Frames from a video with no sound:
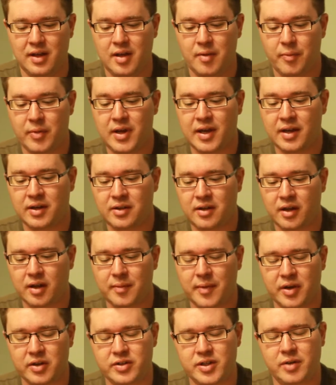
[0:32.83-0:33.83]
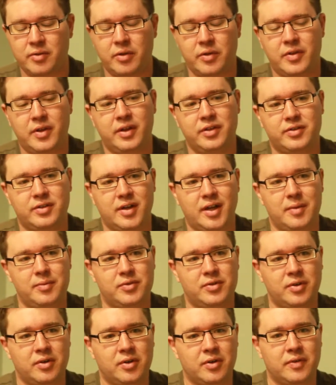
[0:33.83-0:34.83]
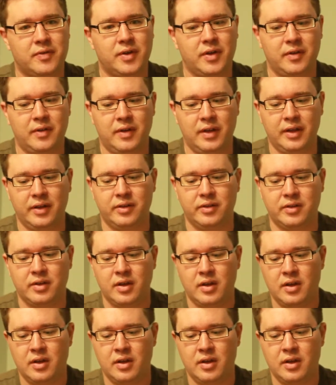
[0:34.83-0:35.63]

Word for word: But I can talk about general things that I observed and things,